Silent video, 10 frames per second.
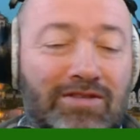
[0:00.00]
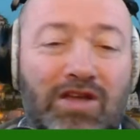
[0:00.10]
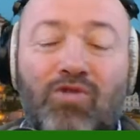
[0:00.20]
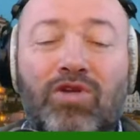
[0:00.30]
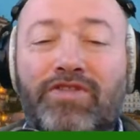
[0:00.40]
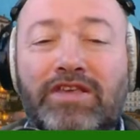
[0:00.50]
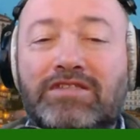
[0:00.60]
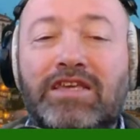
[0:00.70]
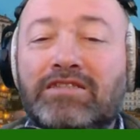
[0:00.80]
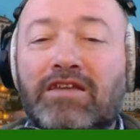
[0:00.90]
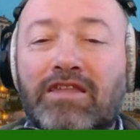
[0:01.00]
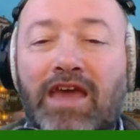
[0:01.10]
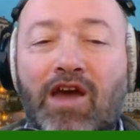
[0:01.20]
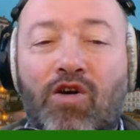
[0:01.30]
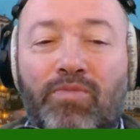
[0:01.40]
All of these things, I think,
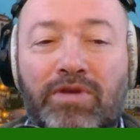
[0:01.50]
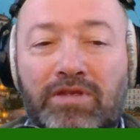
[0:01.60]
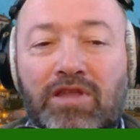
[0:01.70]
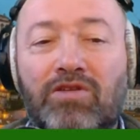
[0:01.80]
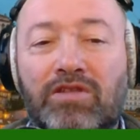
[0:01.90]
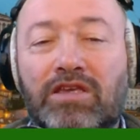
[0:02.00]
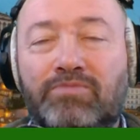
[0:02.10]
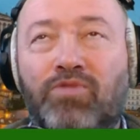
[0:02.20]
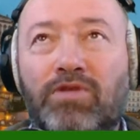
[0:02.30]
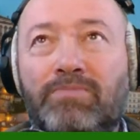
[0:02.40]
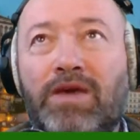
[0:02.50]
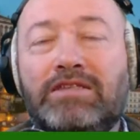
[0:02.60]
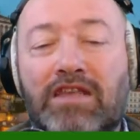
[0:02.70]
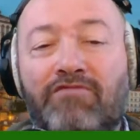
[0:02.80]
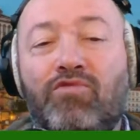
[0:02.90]
help. You know, it's probably
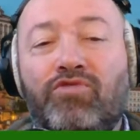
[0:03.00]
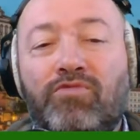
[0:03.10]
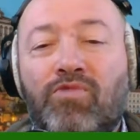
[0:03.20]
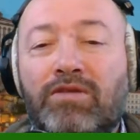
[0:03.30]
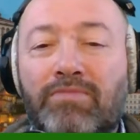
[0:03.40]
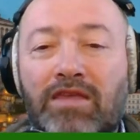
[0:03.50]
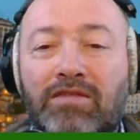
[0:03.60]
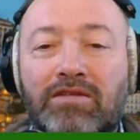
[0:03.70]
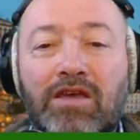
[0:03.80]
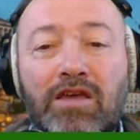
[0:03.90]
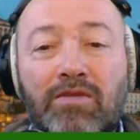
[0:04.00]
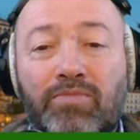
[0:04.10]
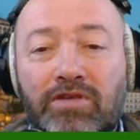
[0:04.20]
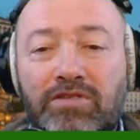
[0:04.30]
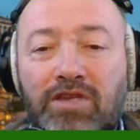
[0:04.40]
best to have more than one method,
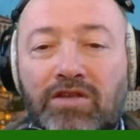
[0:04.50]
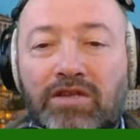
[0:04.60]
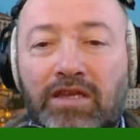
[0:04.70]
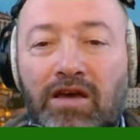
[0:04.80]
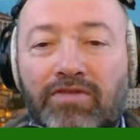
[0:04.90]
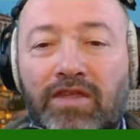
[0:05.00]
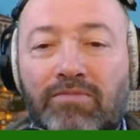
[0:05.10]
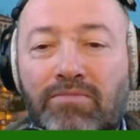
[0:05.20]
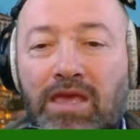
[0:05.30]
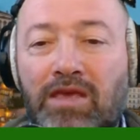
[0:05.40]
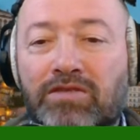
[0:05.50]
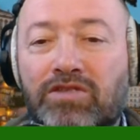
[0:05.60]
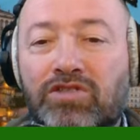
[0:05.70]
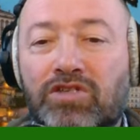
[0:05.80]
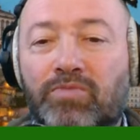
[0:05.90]
but certainly I think Mia's
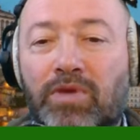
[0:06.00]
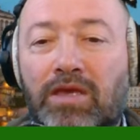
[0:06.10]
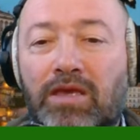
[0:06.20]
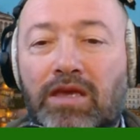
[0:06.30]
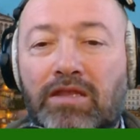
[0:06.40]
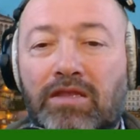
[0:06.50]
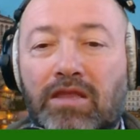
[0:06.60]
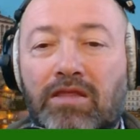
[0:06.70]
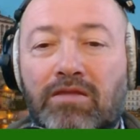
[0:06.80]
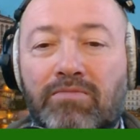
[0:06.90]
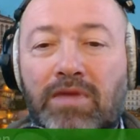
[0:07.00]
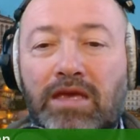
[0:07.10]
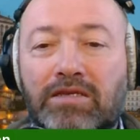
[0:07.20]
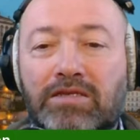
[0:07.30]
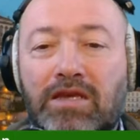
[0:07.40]
should be in the
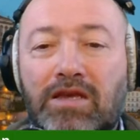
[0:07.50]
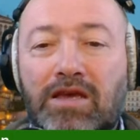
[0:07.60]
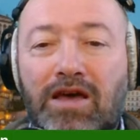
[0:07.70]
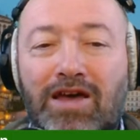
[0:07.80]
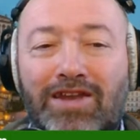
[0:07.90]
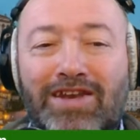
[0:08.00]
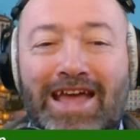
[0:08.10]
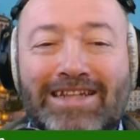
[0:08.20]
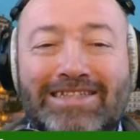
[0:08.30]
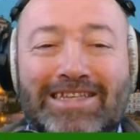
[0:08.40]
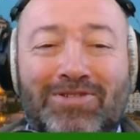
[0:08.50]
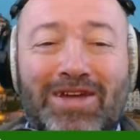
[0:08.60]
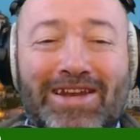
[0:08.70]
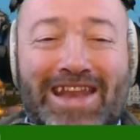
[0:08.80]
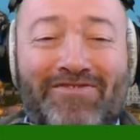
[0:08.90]
mix. And Nancy
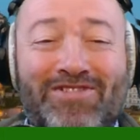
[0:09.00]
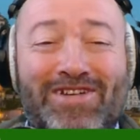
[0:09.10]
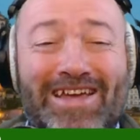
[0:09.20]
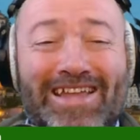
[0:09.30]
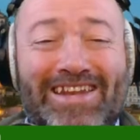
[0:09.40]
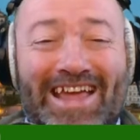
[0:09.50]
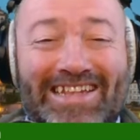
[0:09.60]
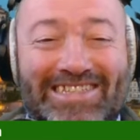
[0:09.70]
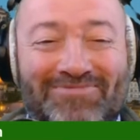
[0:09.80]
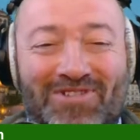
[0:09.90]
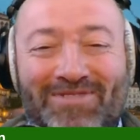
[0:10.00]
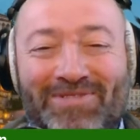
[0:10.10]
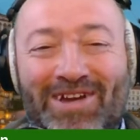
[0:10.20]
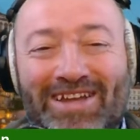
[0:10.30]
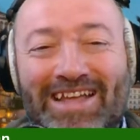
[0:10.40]
Whiteman,
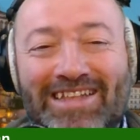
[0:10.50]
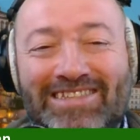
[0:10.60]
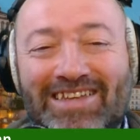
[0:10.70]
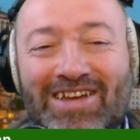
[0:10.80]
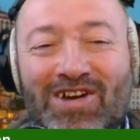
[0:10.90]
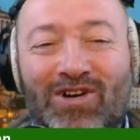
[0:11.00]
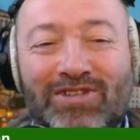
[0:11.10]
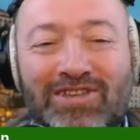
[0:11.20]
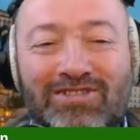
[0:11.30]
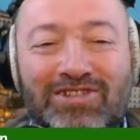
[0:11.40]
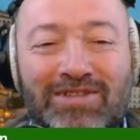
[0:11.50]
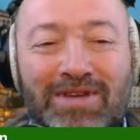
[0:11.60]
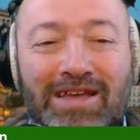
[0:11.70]
hi Nancy, on YouTube.